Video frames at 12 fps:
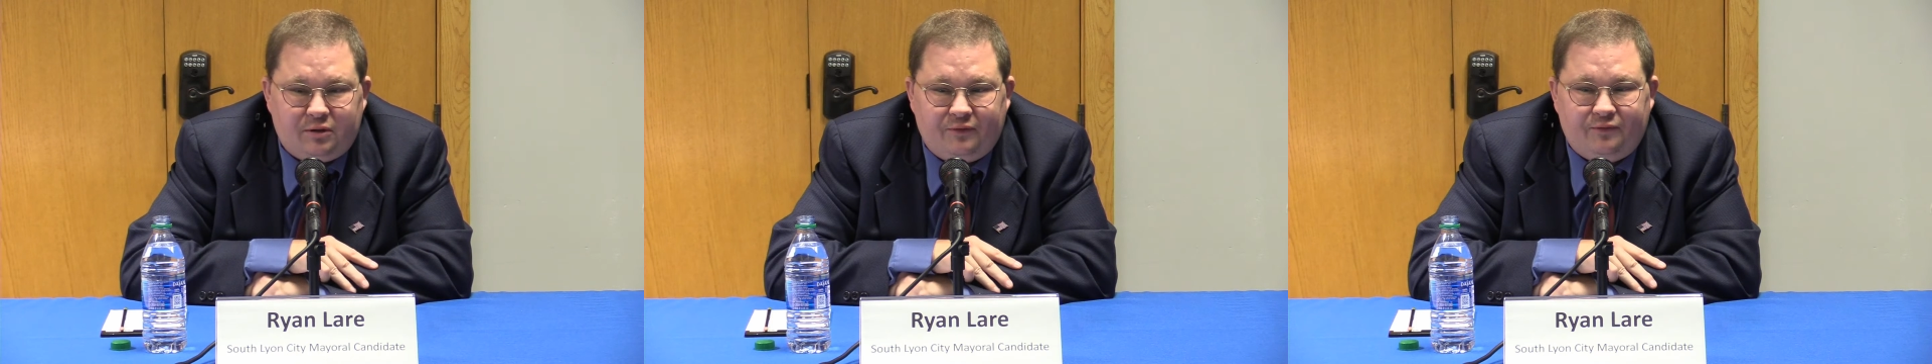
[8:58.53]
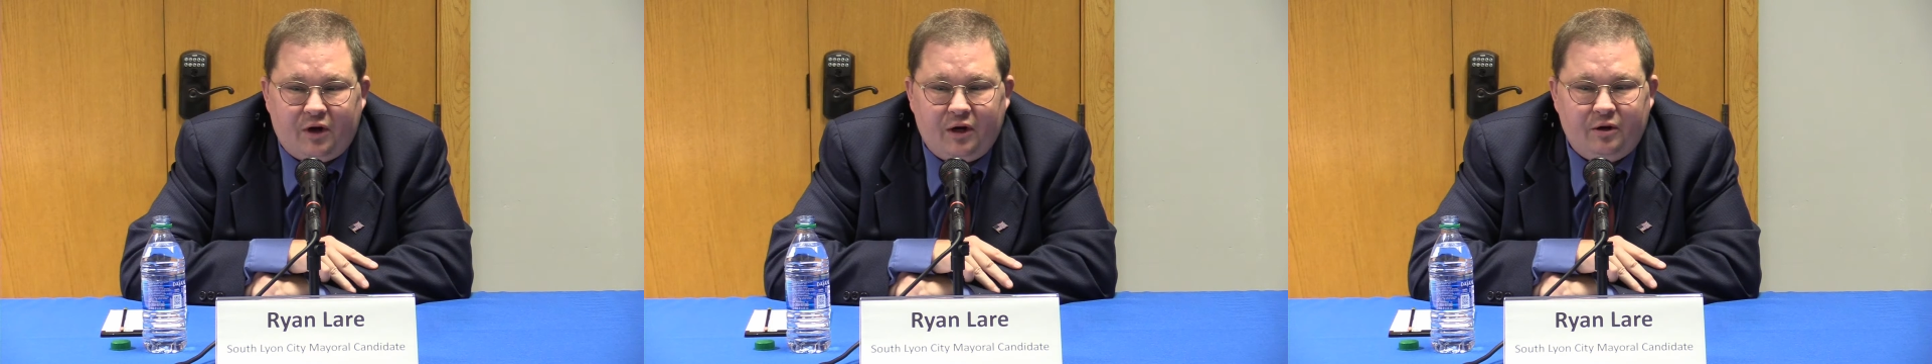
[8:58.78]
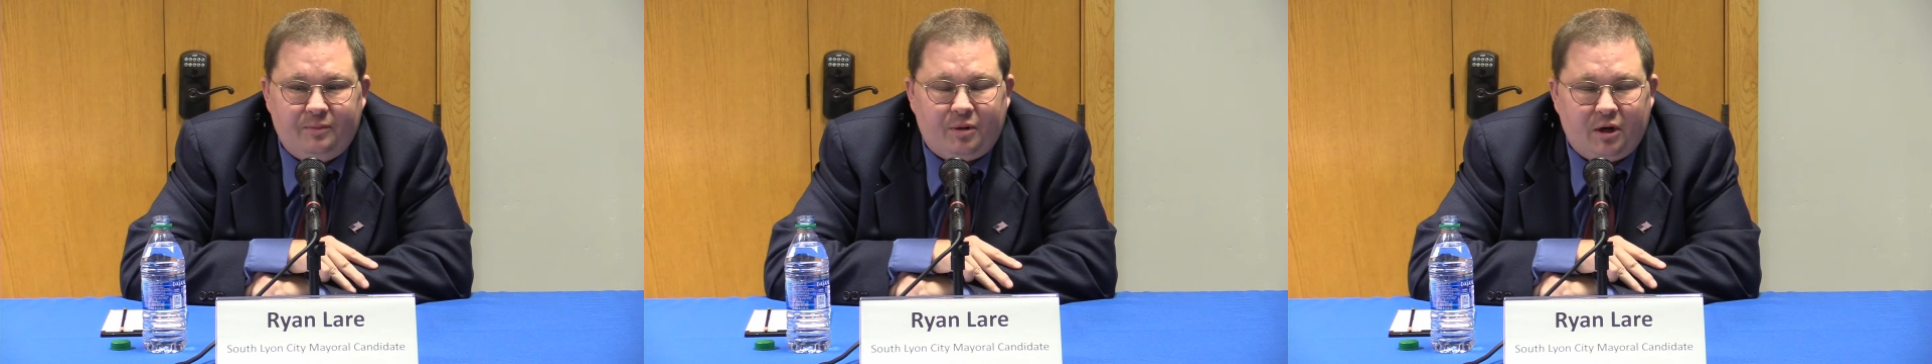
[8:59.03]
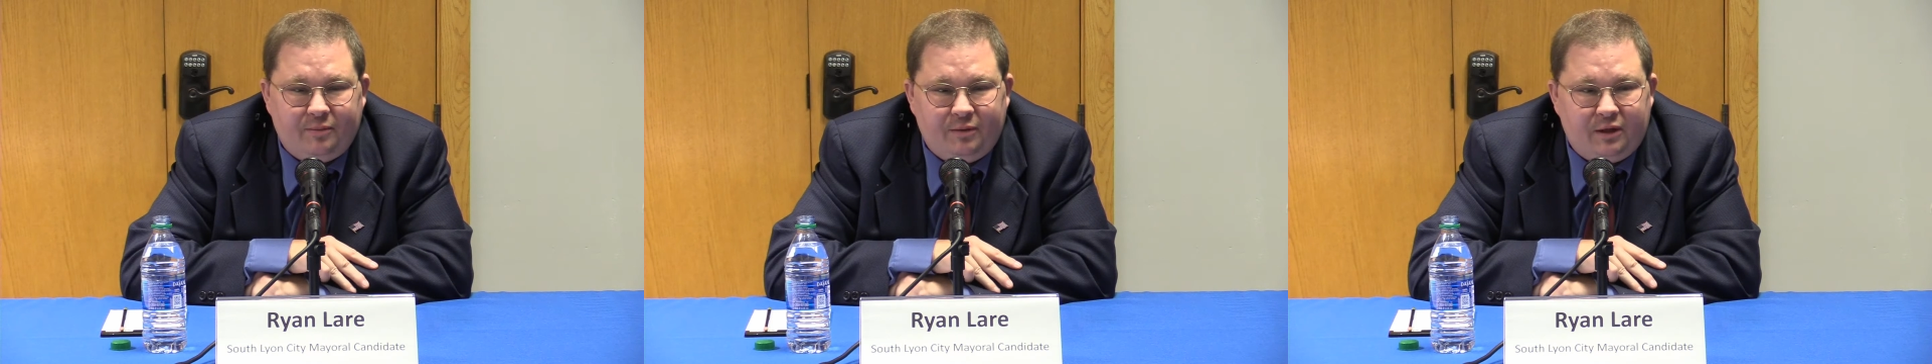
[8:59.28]
The fire
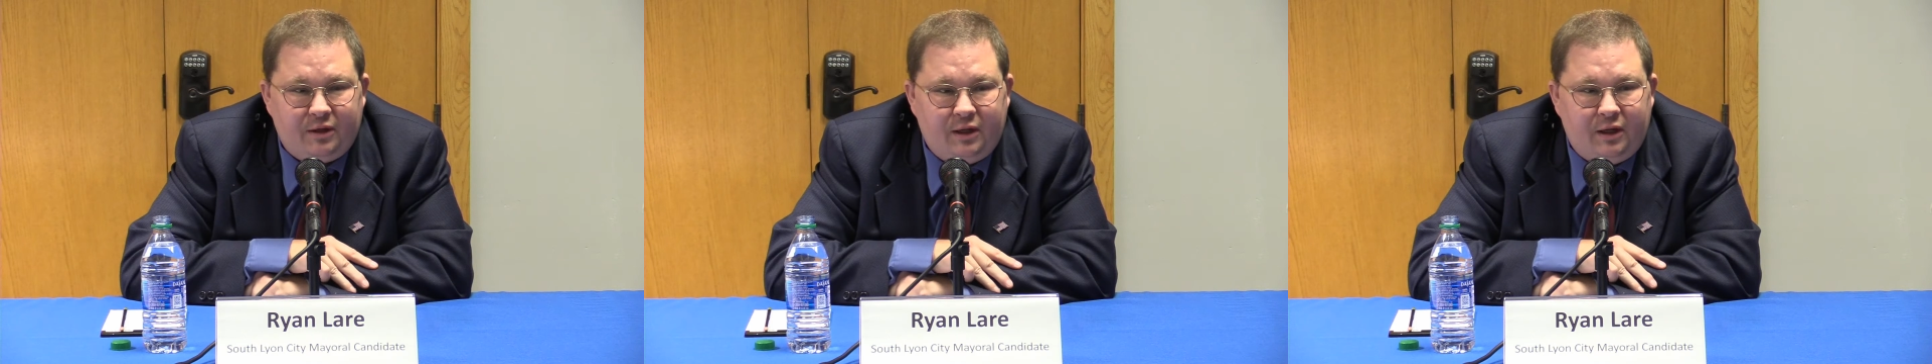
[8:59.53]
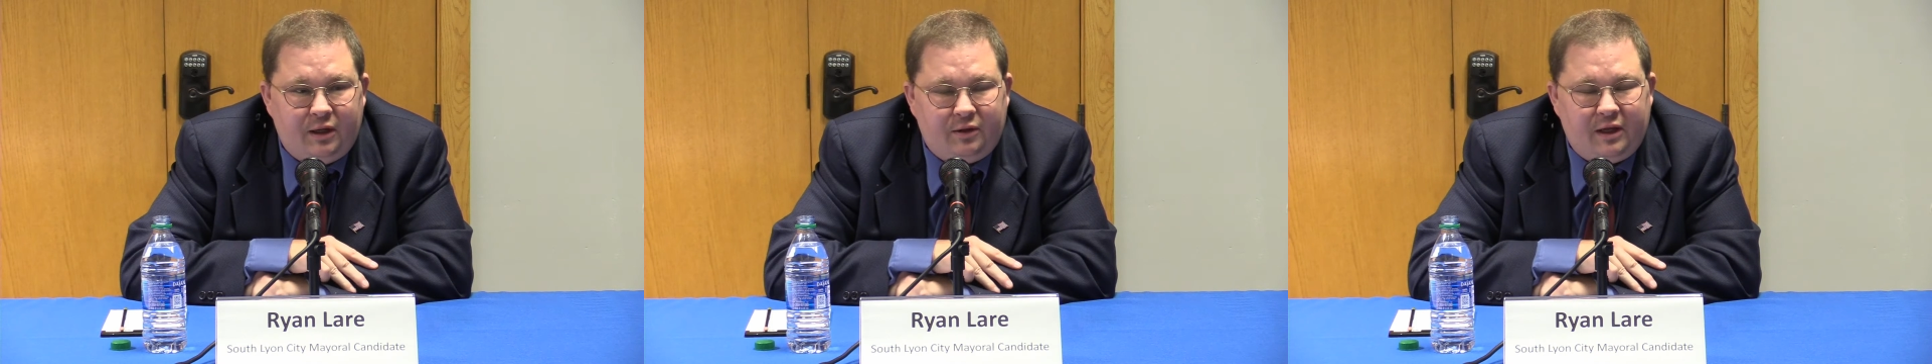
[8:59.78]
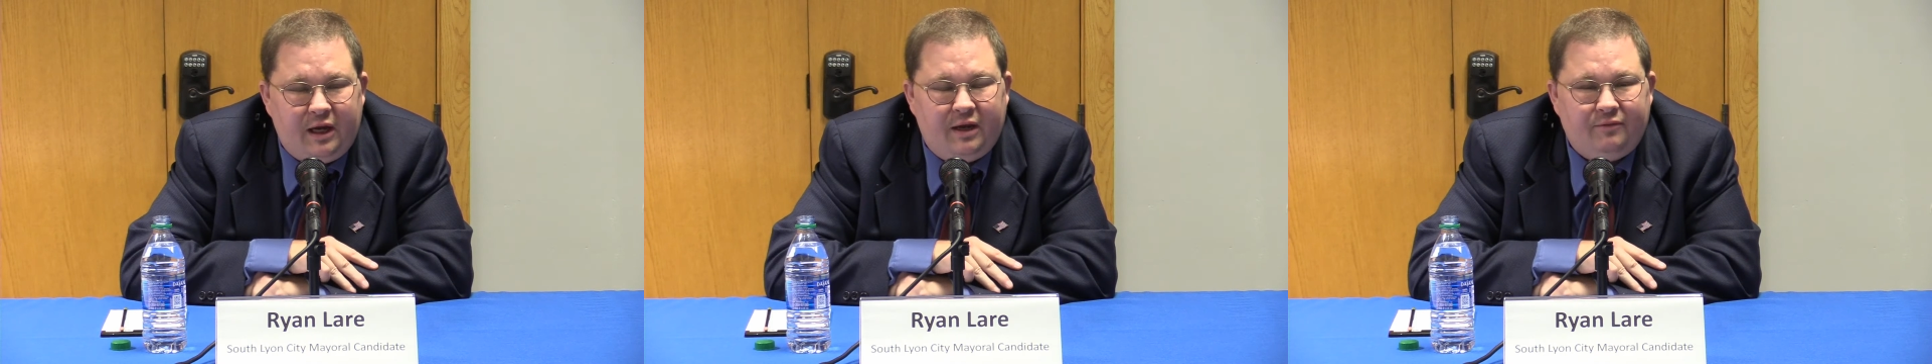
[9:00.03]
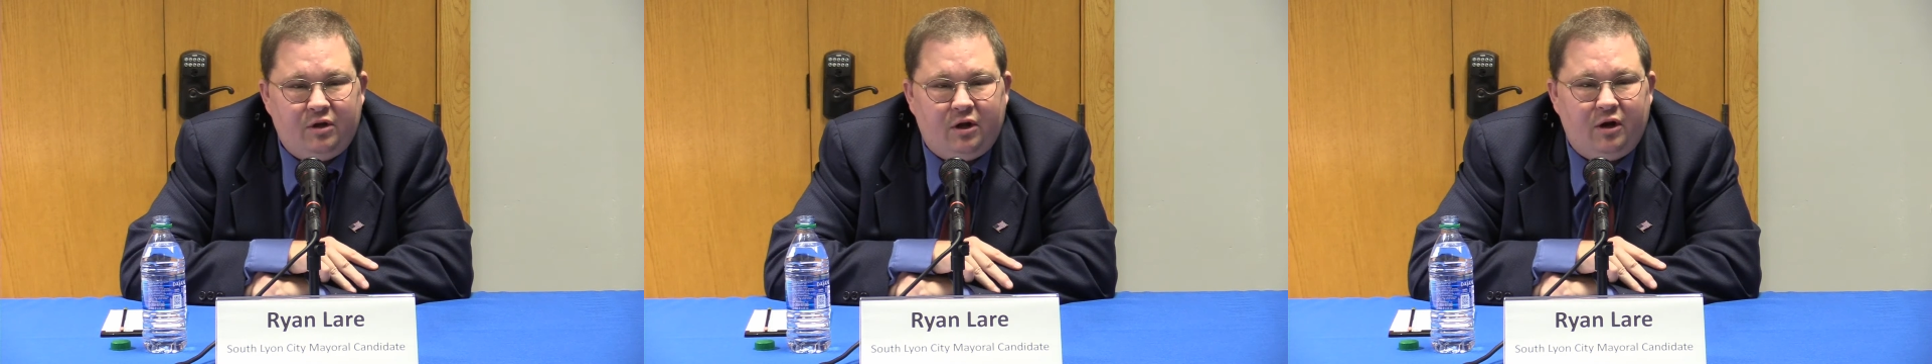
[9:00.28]
department, they
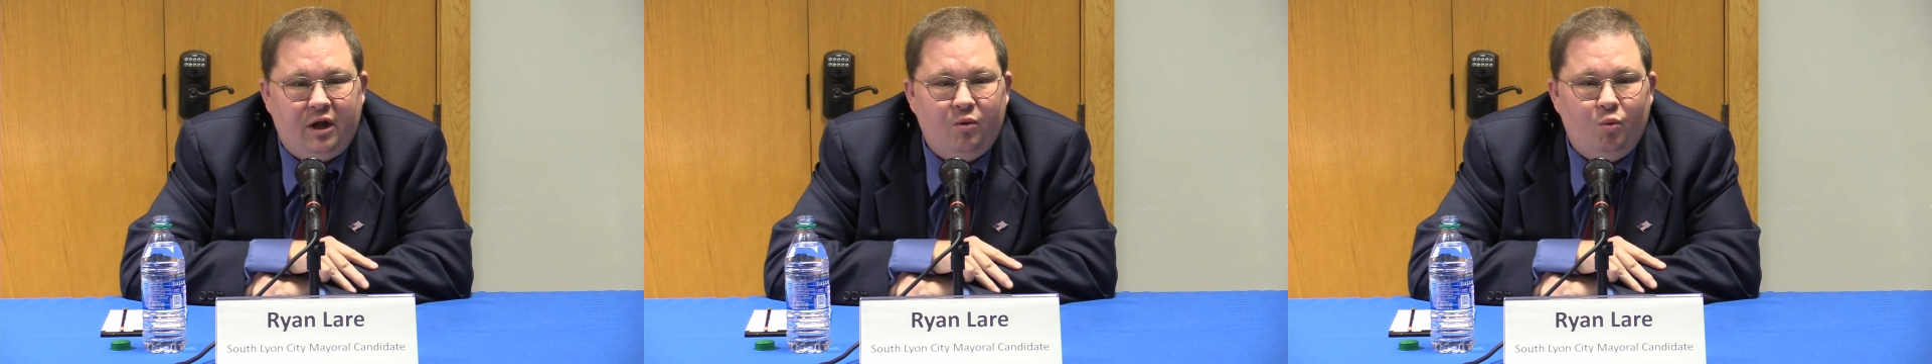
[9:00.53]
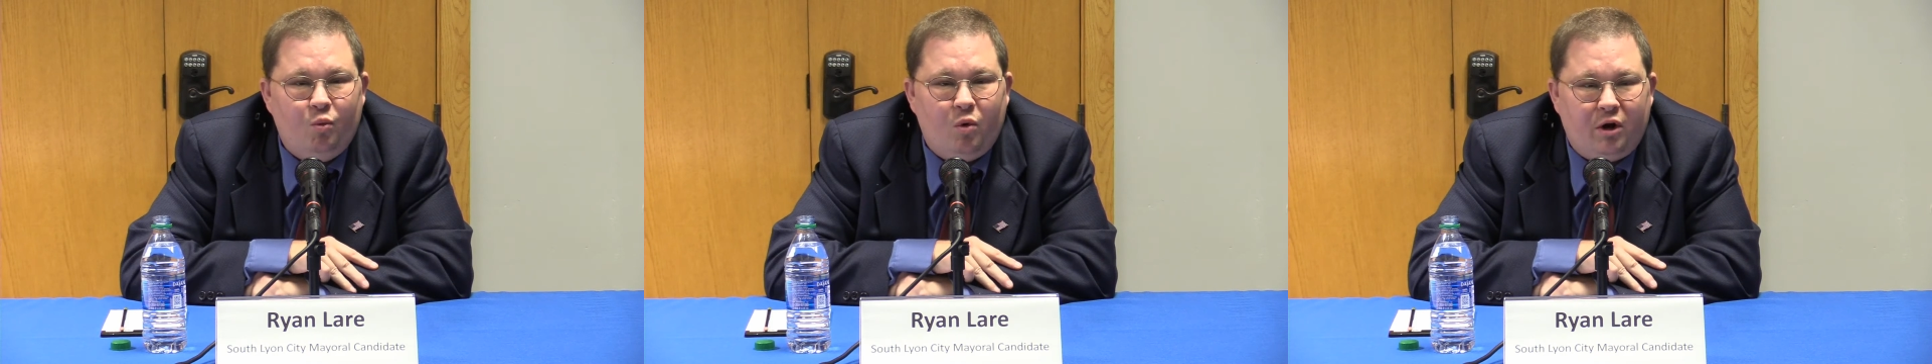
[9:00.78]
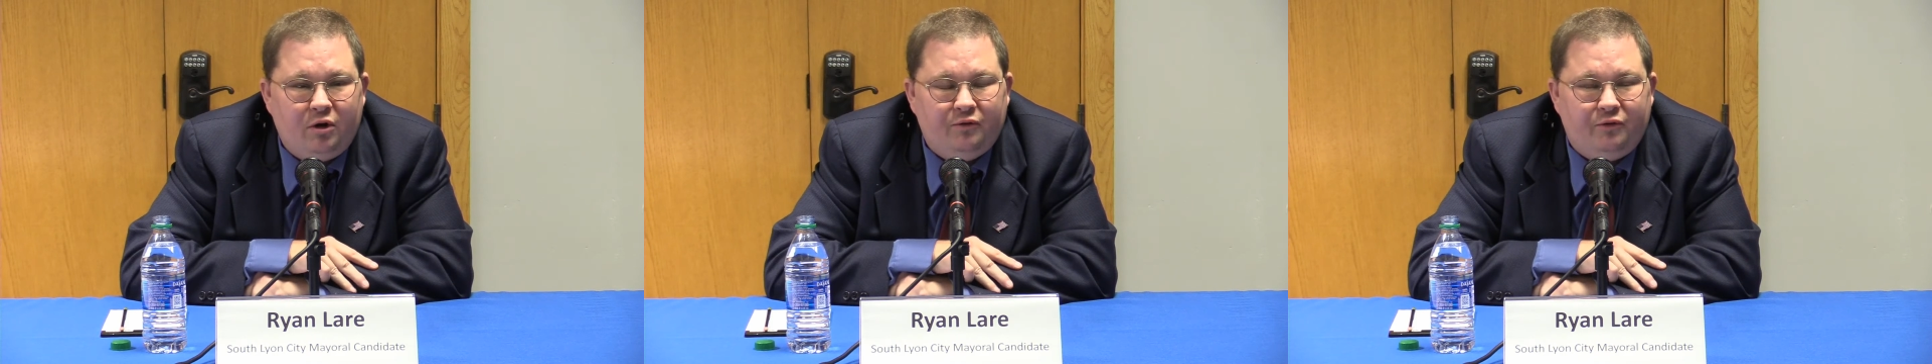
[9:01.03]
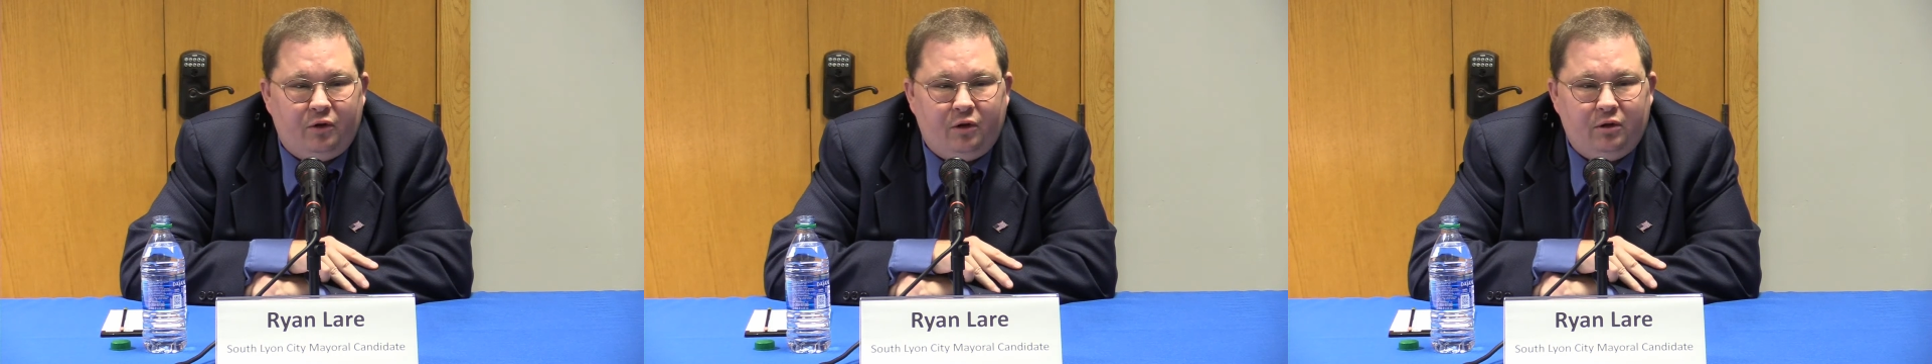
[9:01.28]
have done a
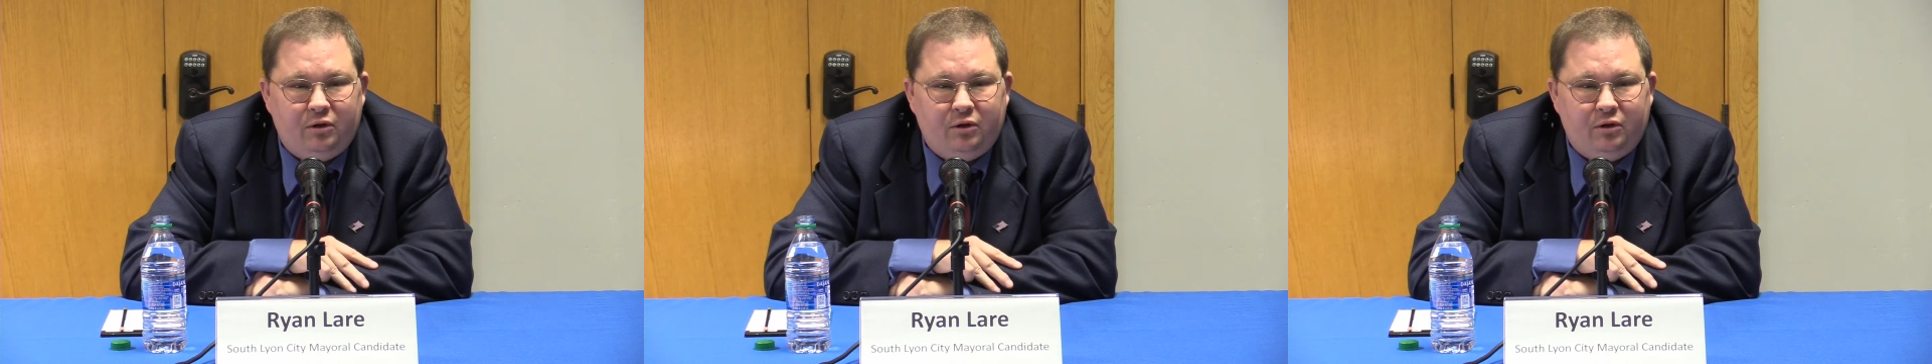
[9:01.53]
wonderful